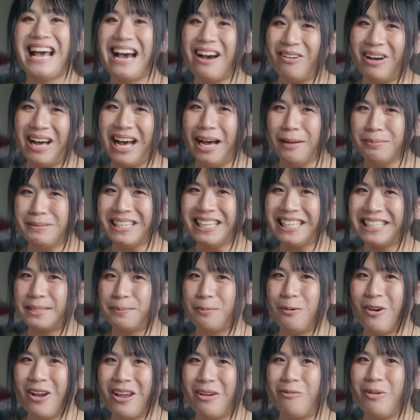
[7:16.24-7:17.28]
Now, up to this
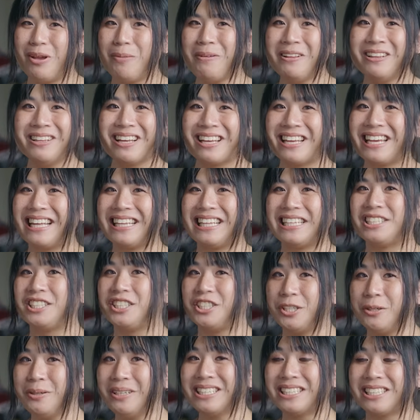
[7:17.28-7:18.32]
point, we've been looking at these
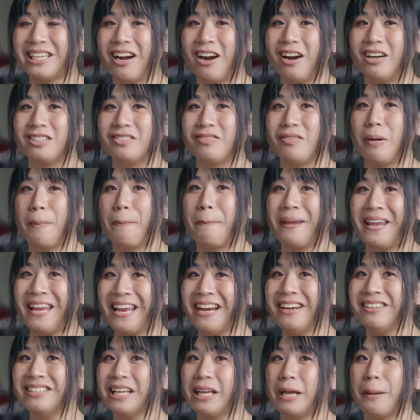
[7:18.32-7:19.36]
two guitars from a
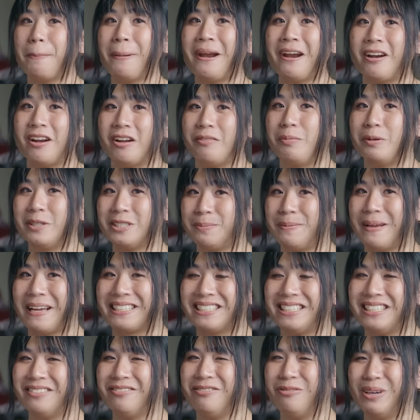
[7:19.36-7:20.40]
purely comparative
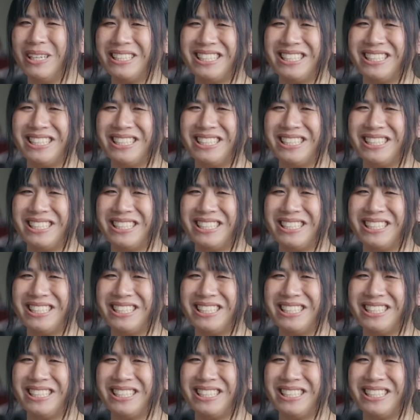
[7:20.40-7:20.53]
perspective,